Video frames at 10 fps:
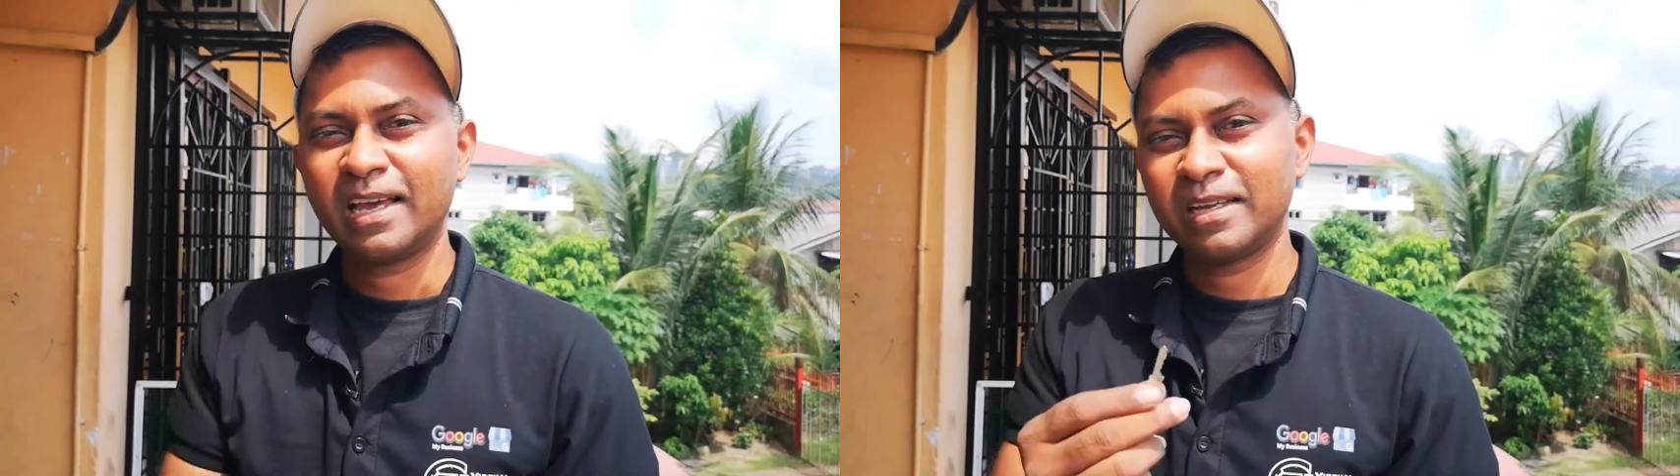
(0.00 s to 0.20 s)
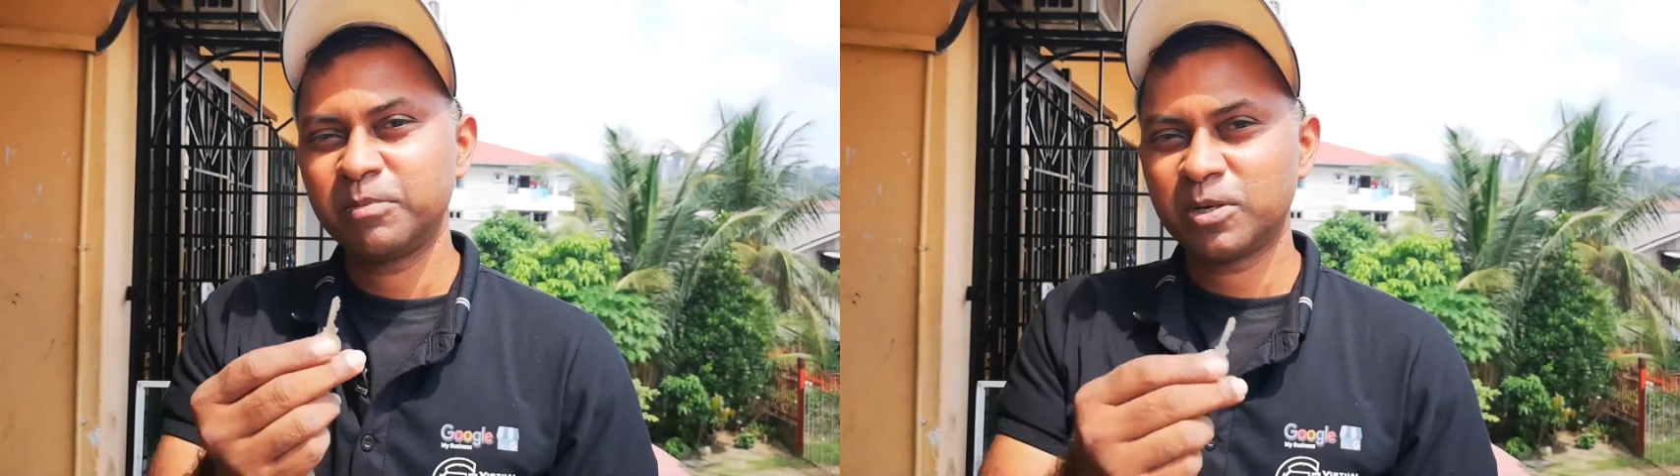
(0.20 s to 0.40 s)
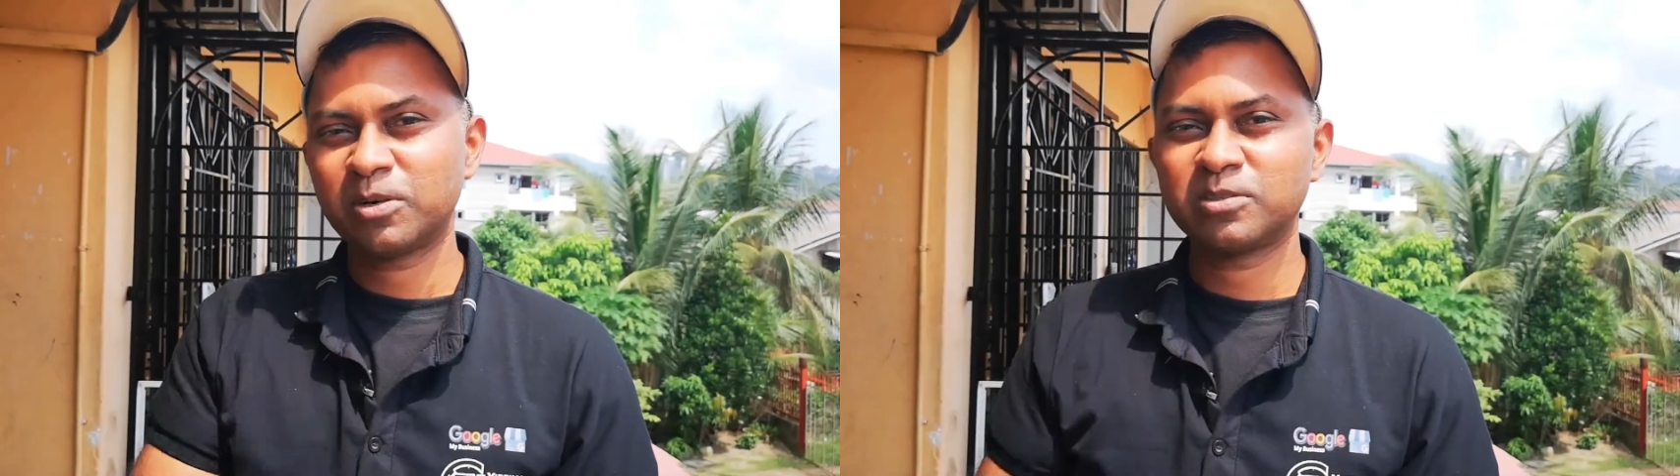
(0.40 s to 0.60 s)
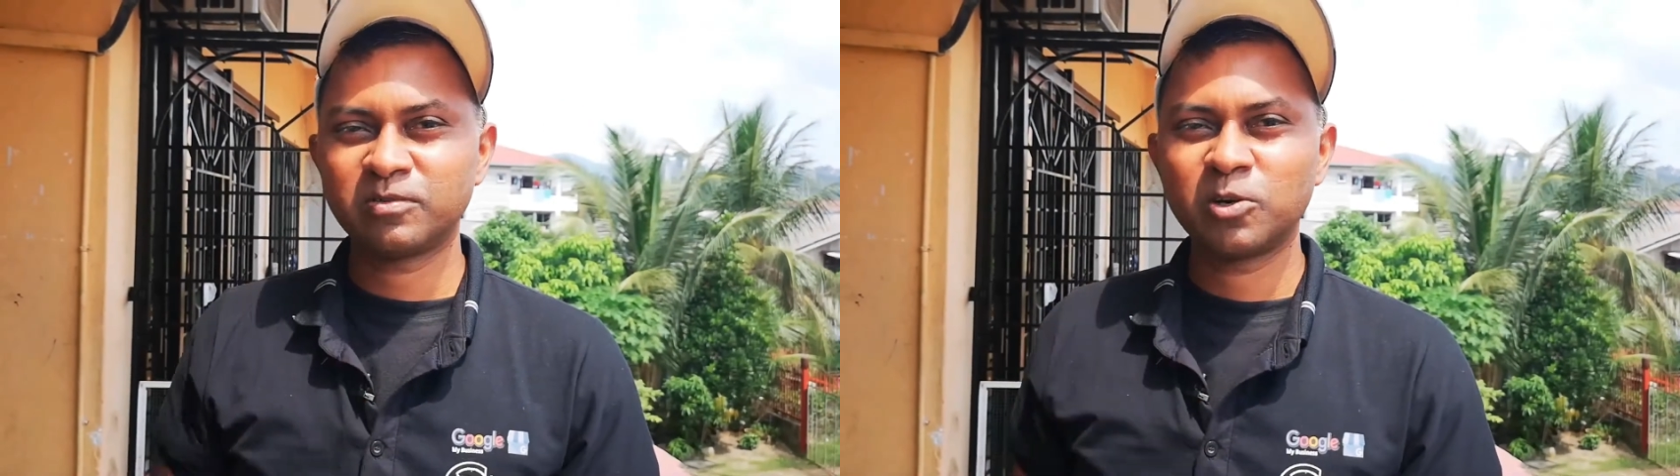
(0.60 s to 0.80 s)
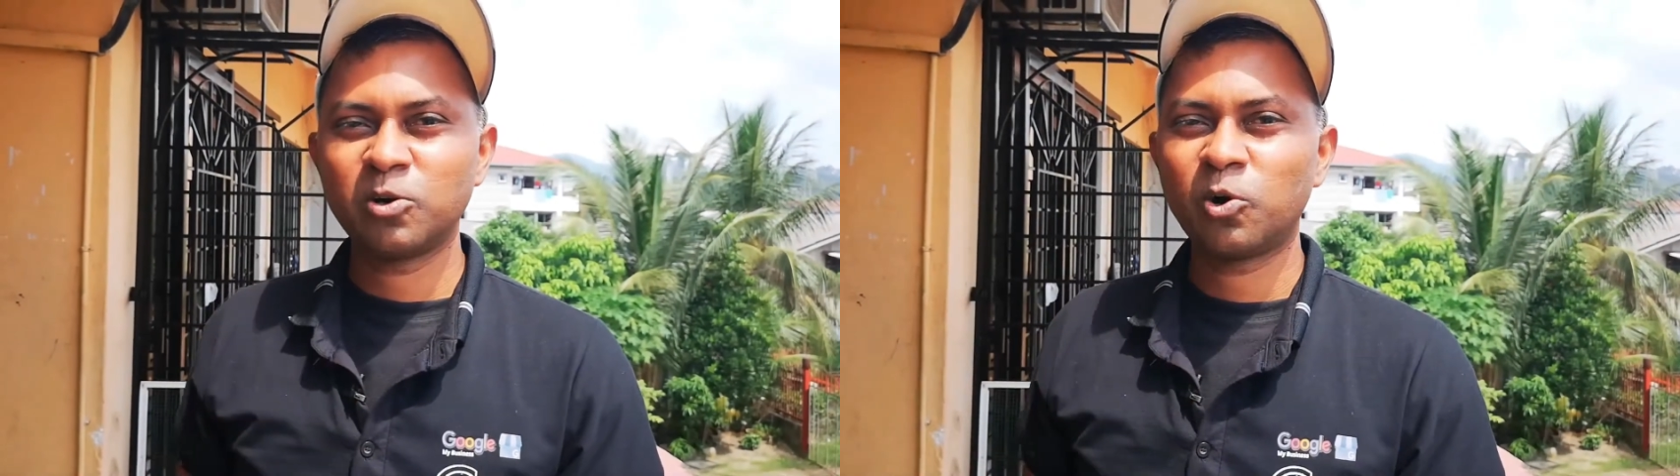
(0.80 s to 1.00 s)
And because
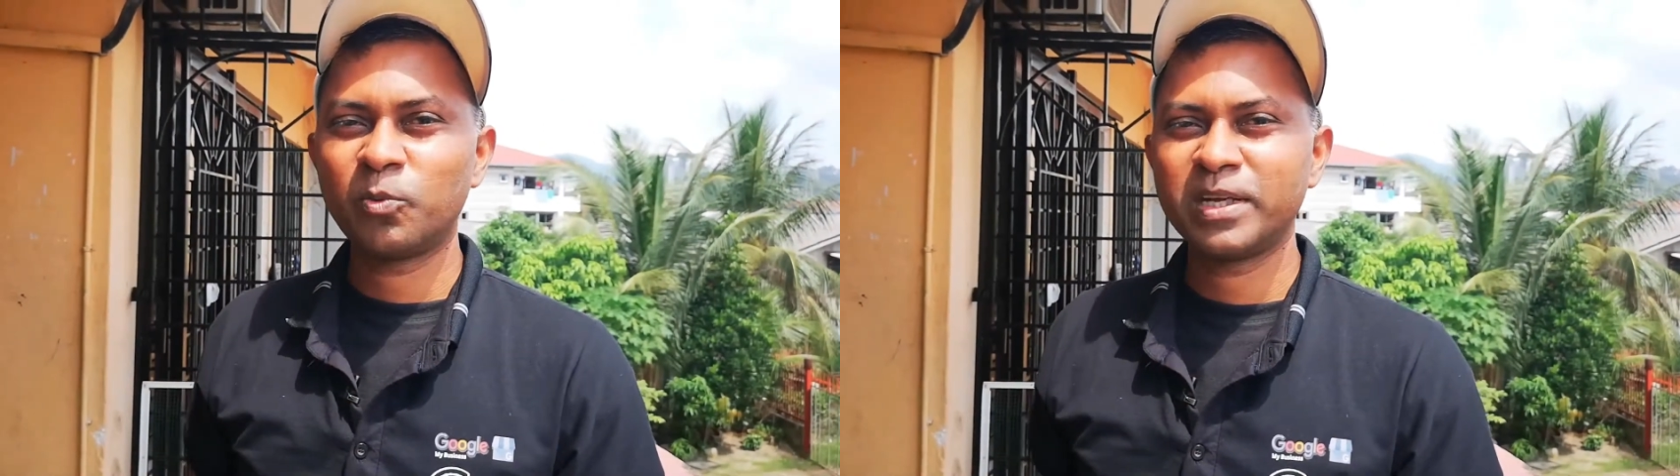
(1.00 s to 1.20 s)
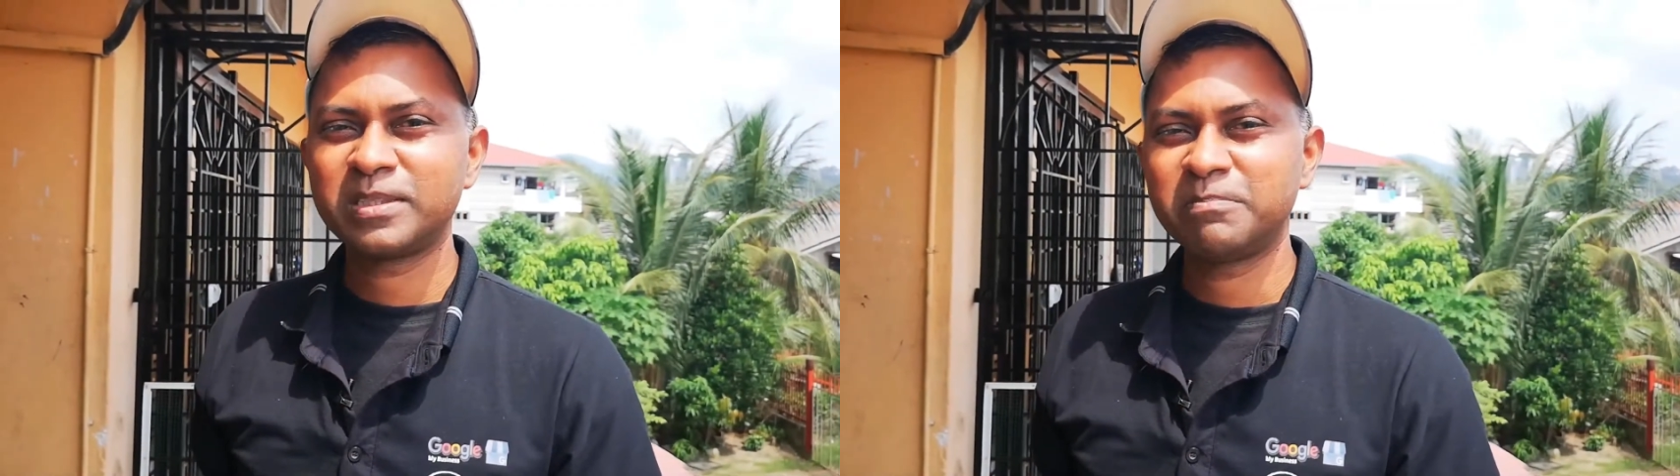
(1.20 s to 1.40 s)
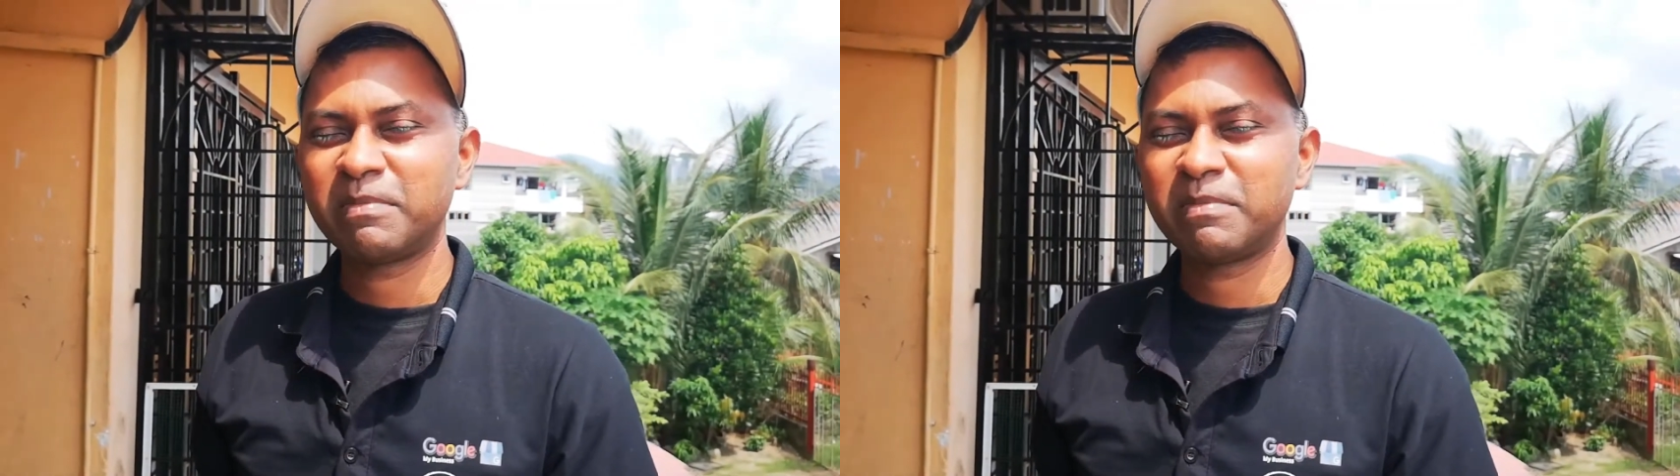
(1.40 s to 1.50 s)
of the COVID,